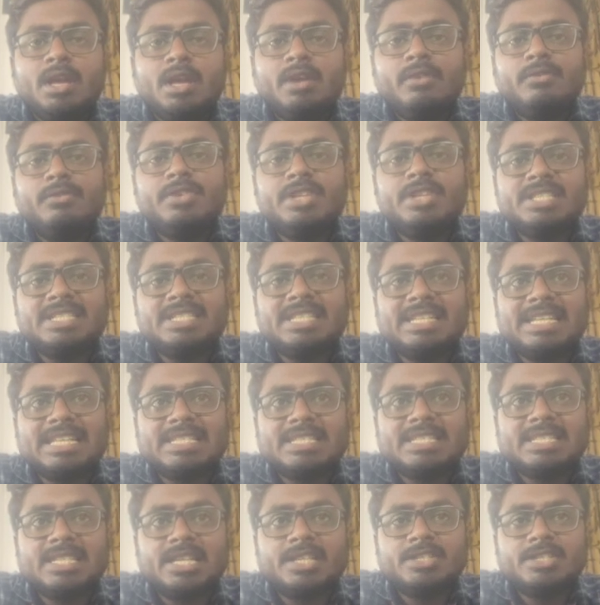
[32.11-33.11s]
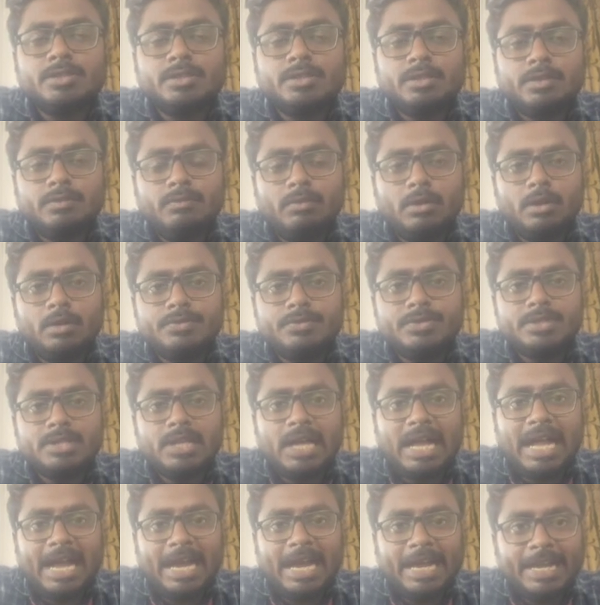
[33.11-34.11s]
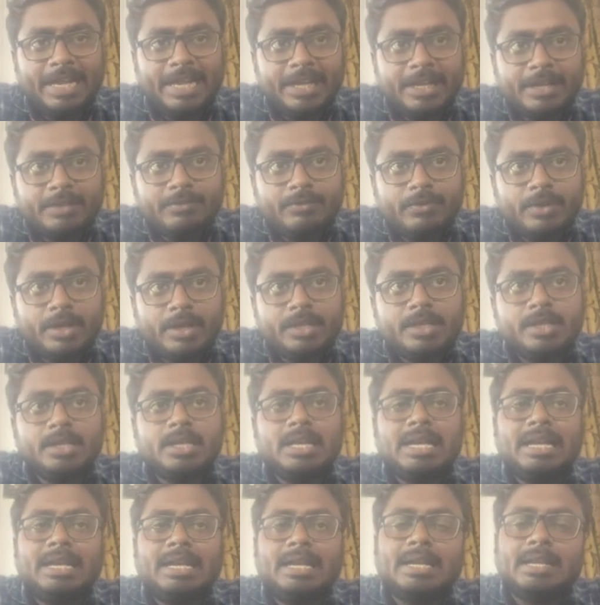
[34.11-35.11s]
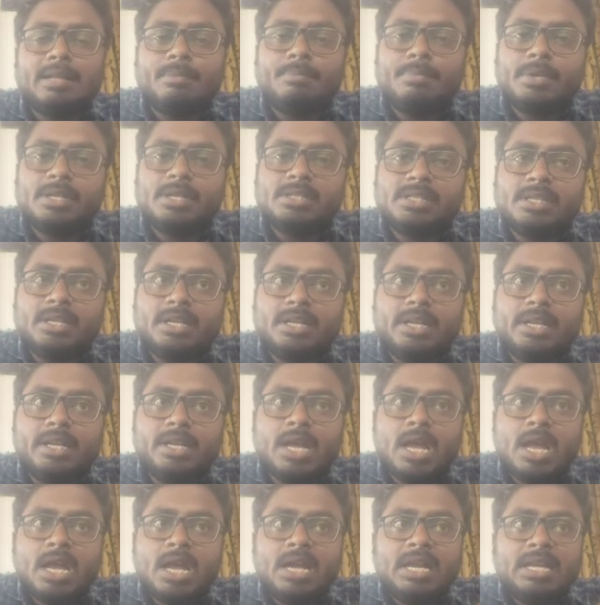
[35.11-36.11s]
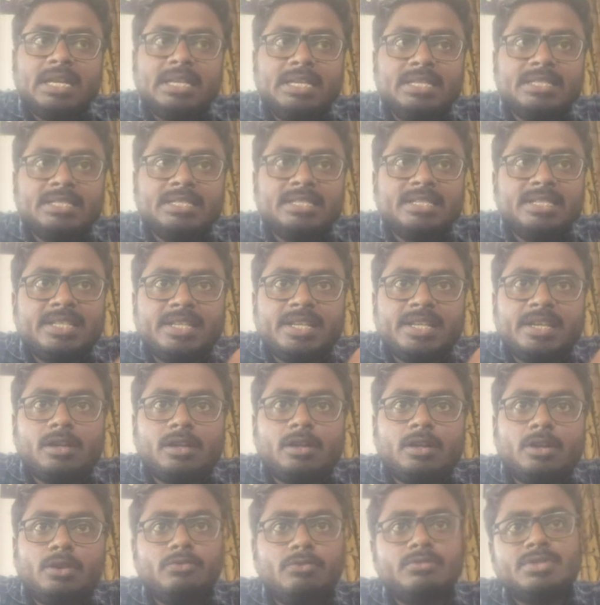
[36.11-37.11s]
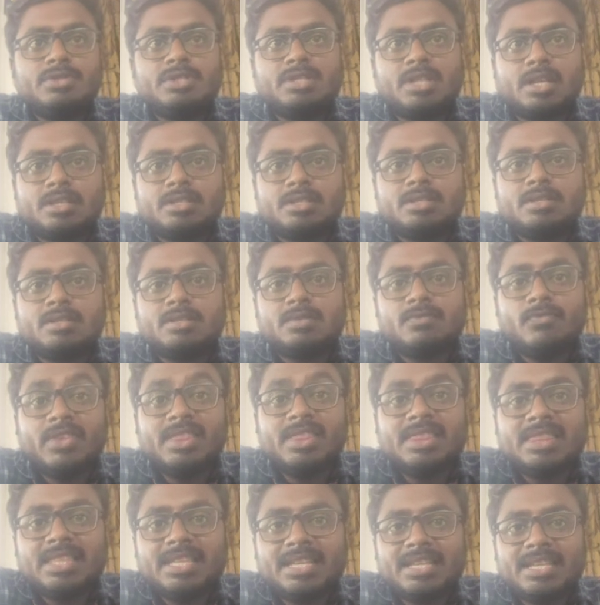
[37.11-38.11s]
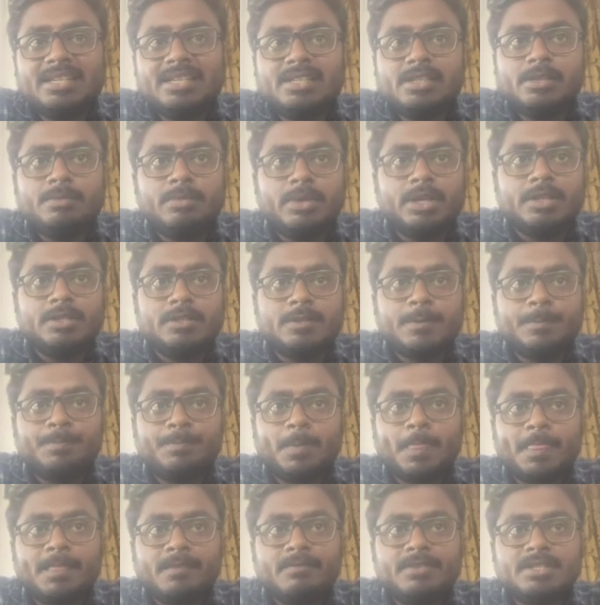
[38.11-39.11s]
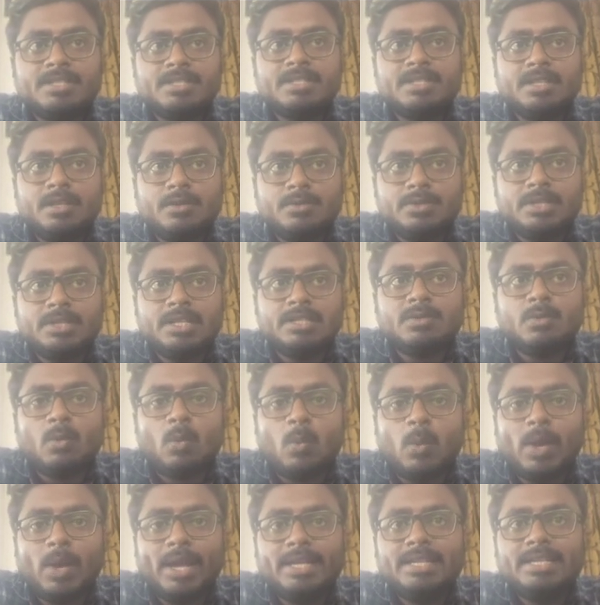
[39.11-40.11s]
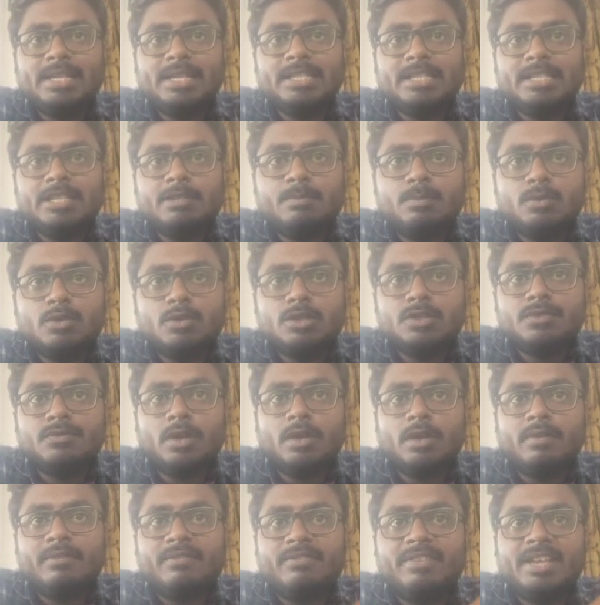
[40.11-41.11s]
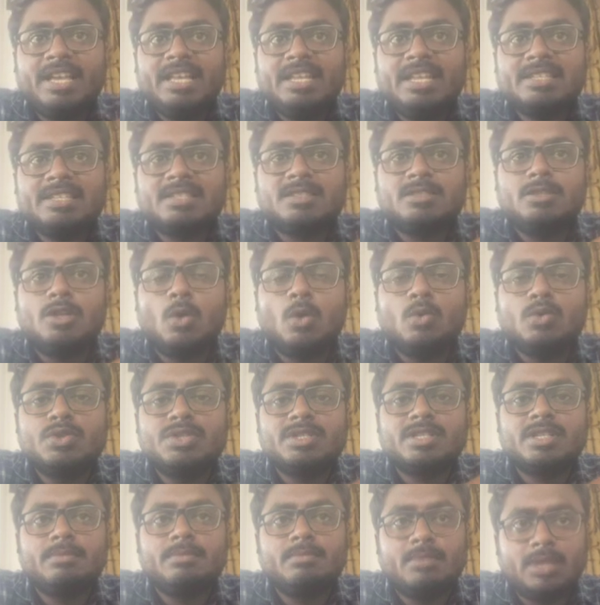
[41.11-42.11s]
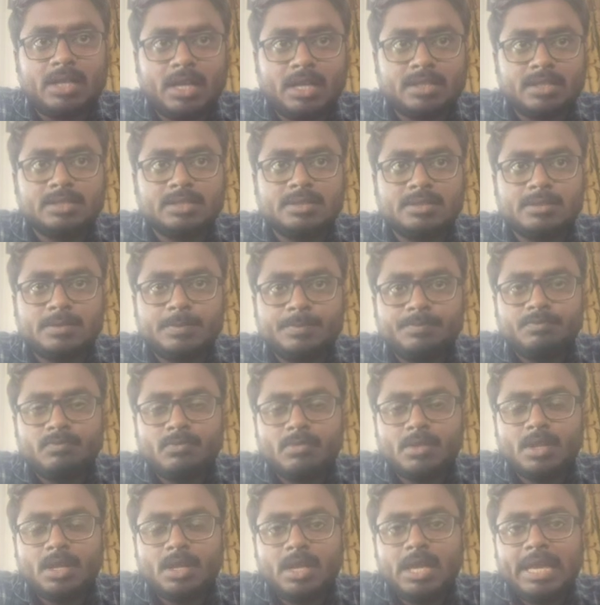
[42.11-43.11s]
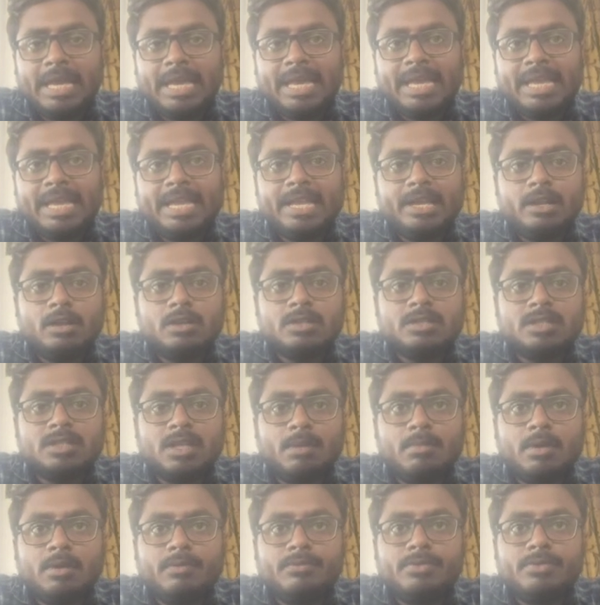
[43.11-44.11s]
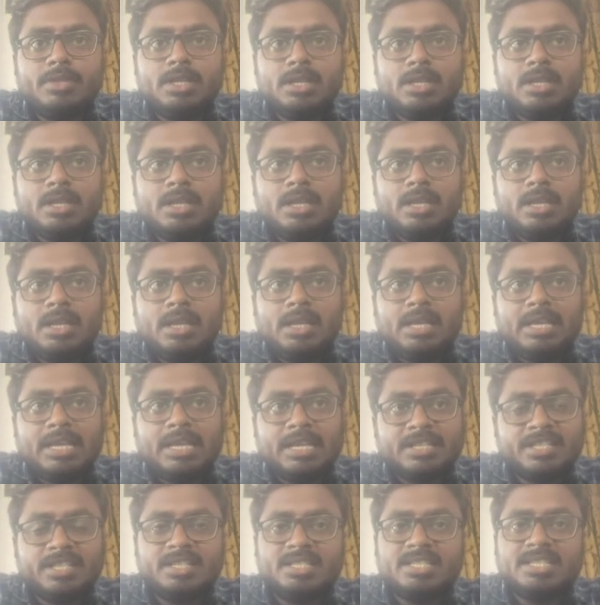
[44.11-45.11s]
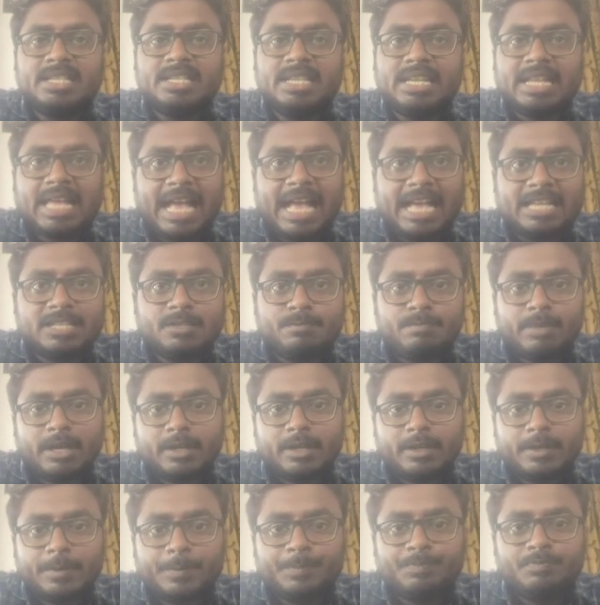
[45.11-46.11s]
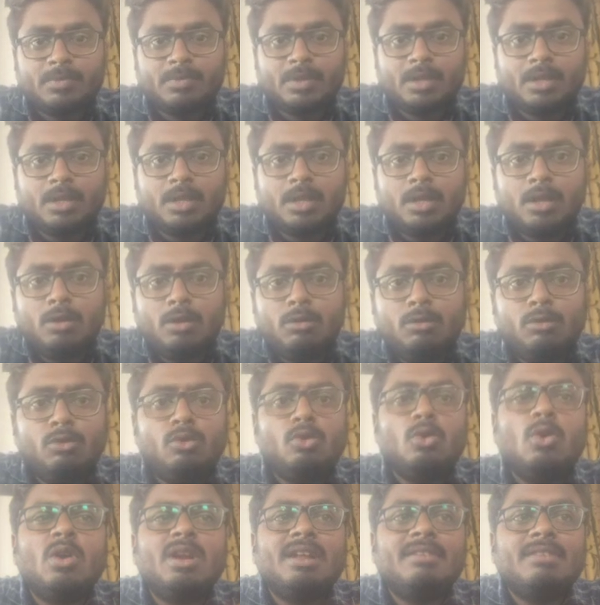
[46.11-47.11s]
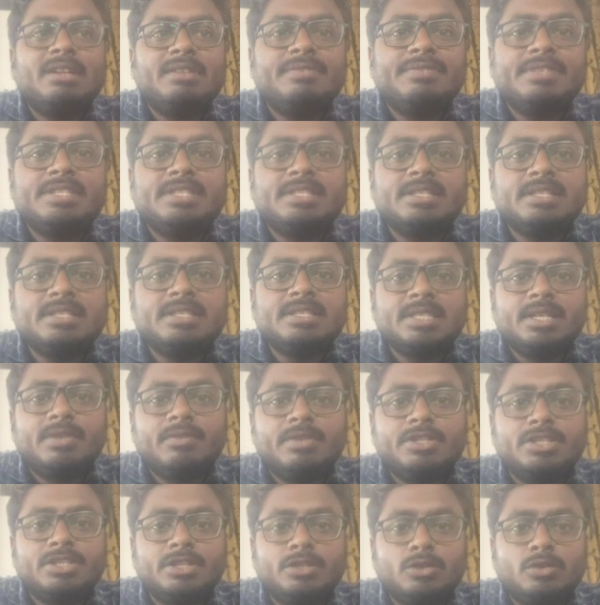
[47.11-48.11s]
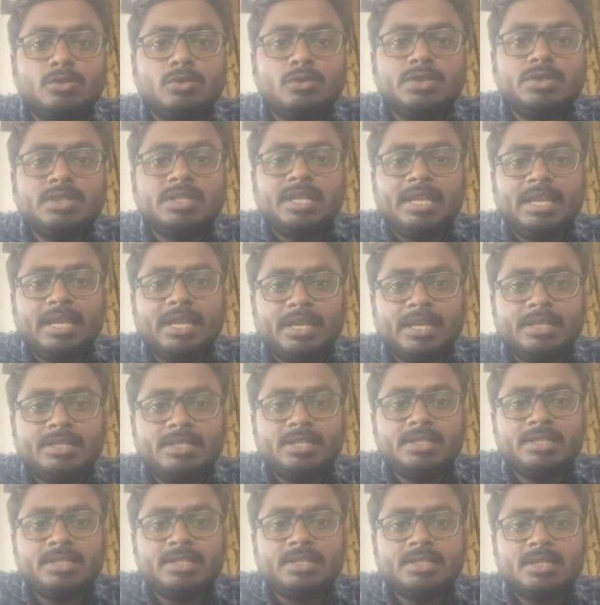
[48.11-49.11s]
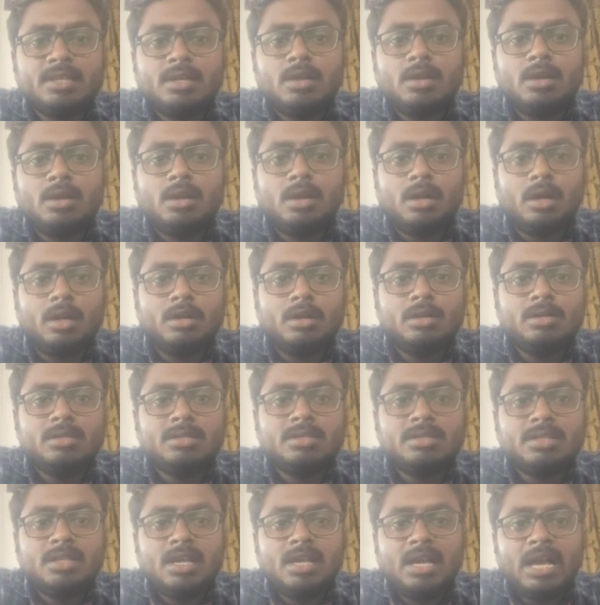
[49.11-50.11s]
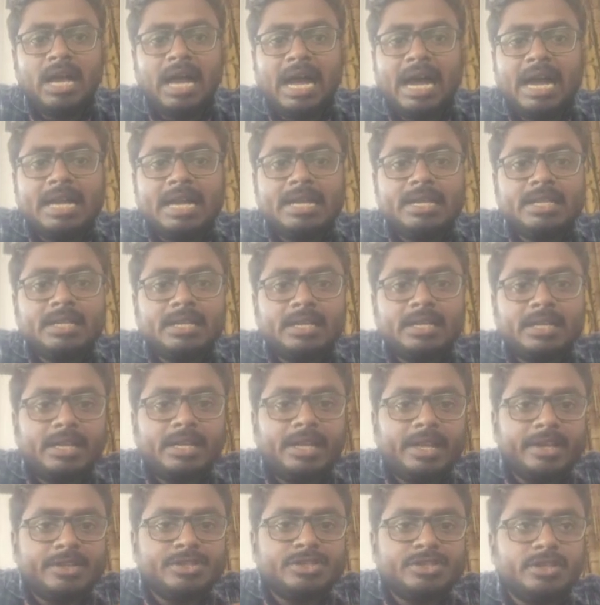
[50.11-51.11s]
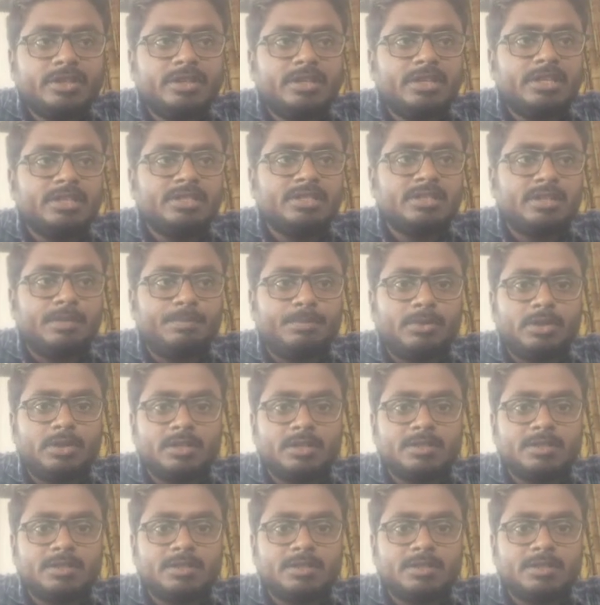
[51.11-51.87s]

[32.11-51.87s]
Feature extraction involves identifying and representing distinctive structures within an image, which serves as vital inputs for various downstream tasks. Here are some of the essential aspects. Low level features, which includes edges, corners, and texture descriptors.